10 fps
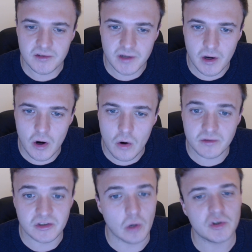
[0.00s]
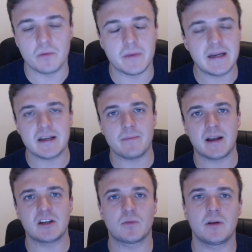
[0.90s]
So social media
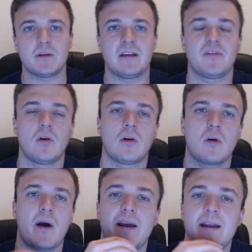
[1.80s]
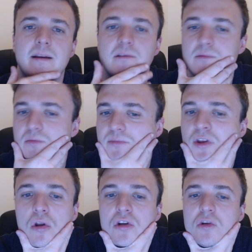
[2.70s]
management, if you're quite
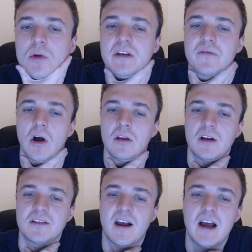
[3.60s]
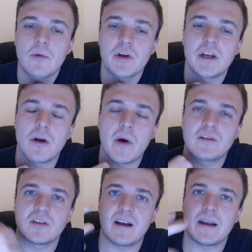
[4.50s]
knowledgeable and you've got a lot of time or you know how
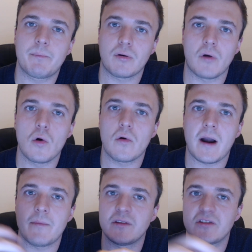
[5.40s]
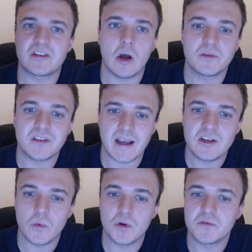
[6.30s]
to like program and set up
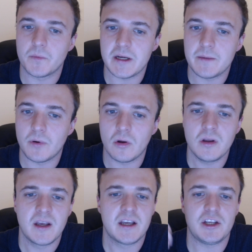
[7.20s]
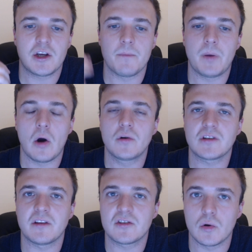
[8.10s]
schedules for people, you can post
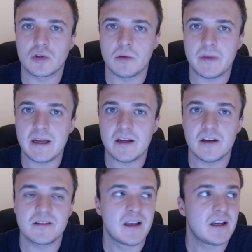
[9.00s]
on the social medias.